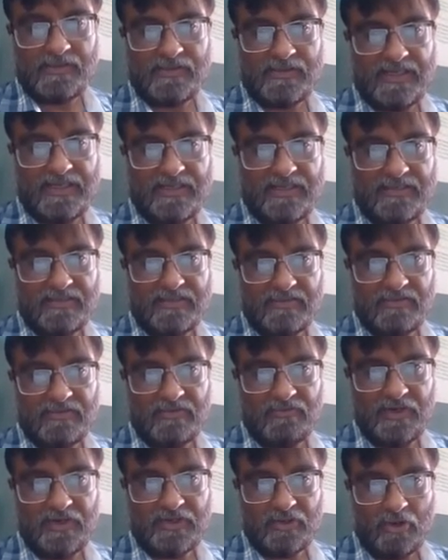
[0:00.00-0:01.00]
Then
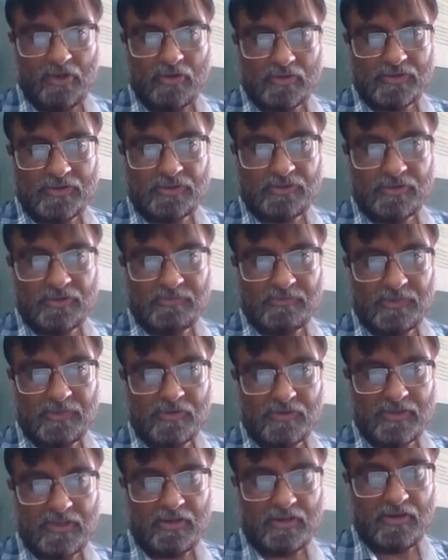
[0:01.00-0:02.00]
uh, we talked
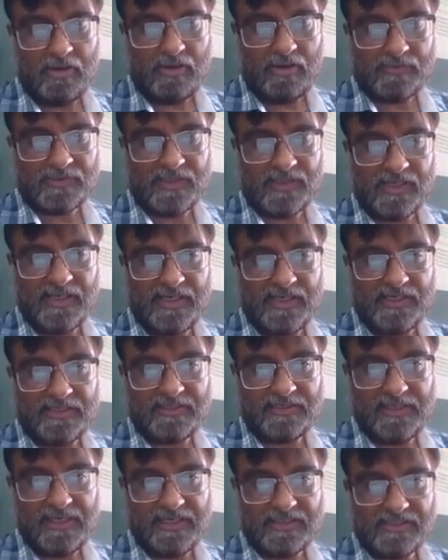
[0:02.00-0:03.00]
about the hops again,
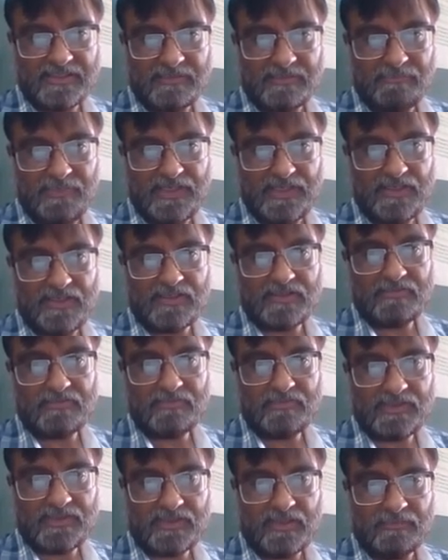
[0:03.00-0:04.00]
and that is bitter
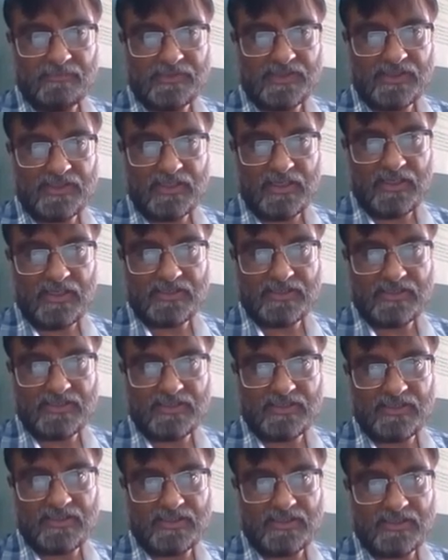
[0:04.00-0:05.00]

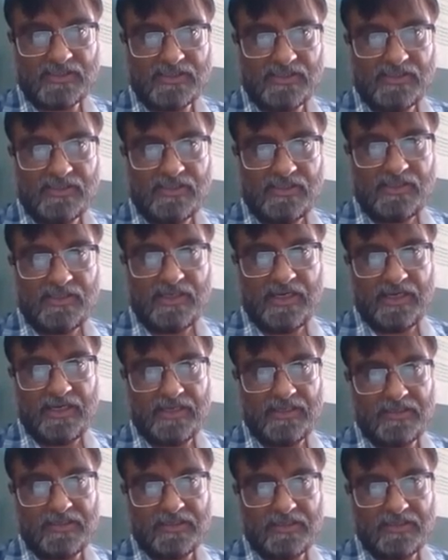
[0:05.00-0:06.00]
substances
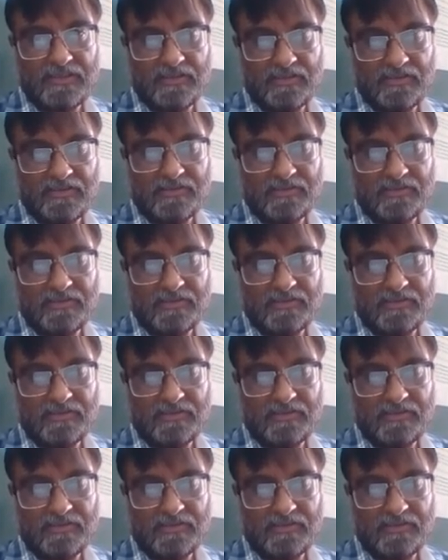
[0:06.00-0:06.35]
and uh,